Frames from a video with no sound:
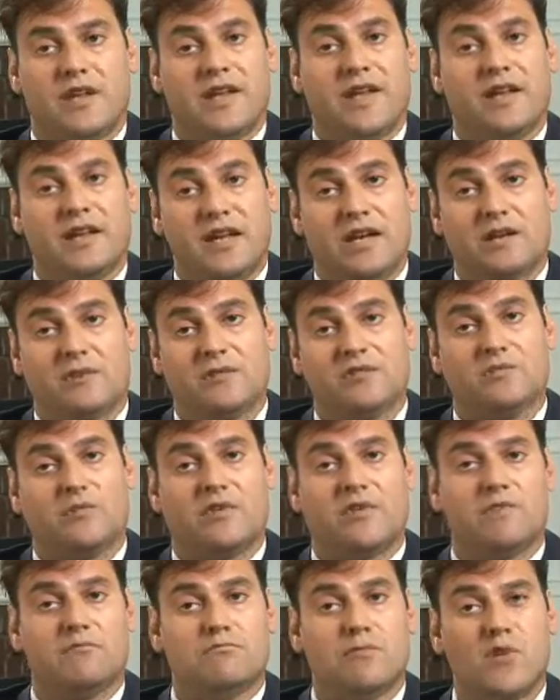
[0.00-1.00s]
And here is
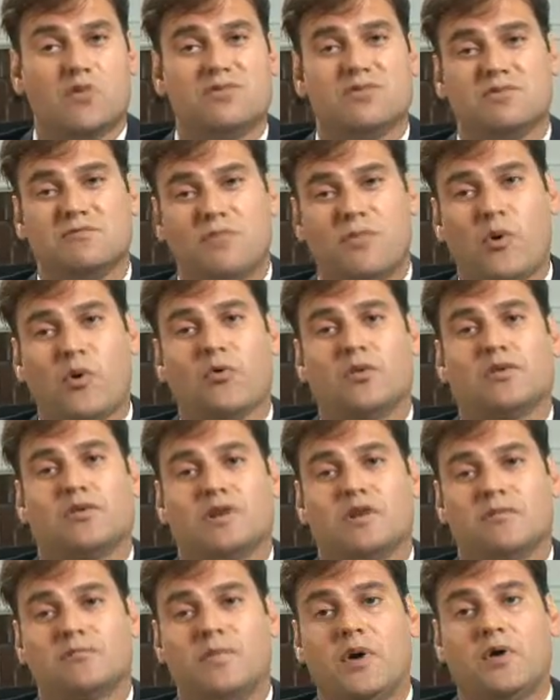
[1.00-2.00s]
one of the most important
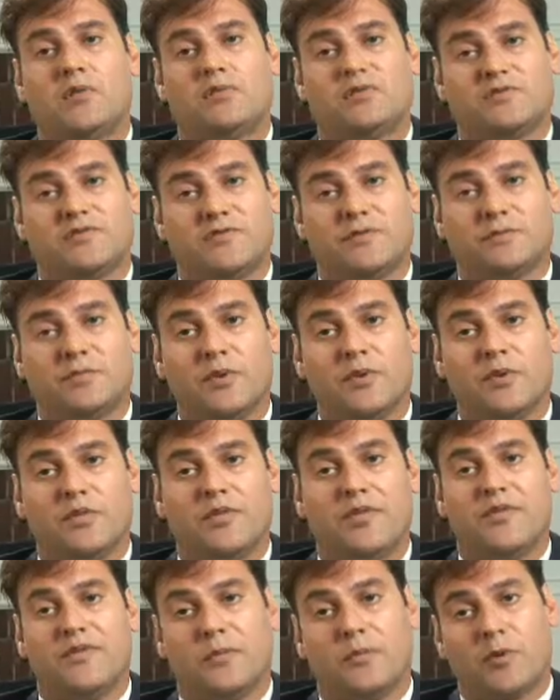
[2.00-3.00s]
components for
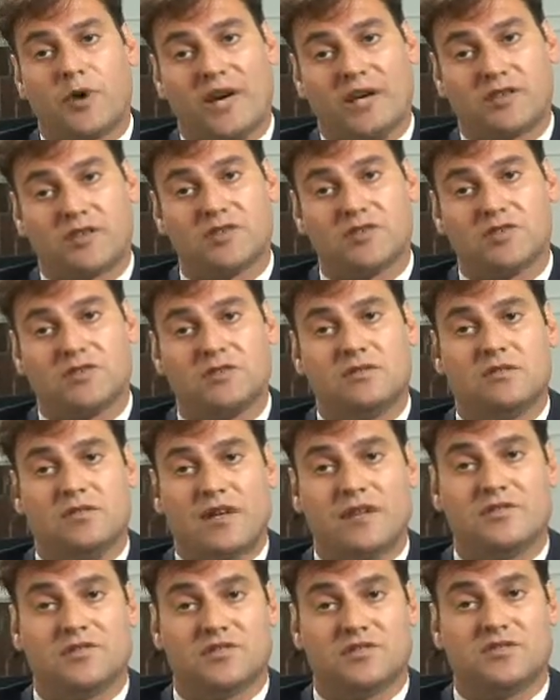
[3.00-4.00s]
both the practitioner
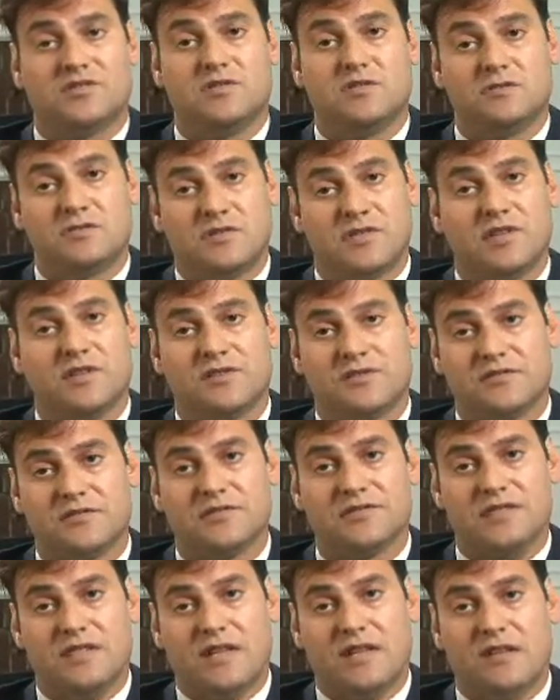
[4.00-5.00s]
and the student to
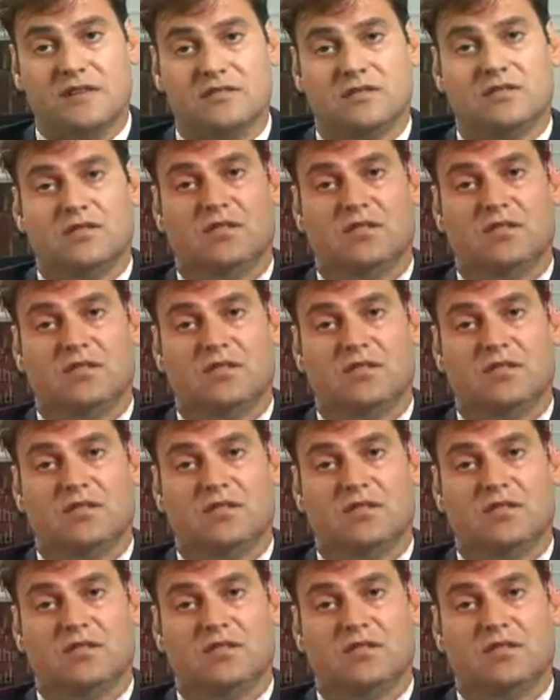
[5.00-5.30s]
understand.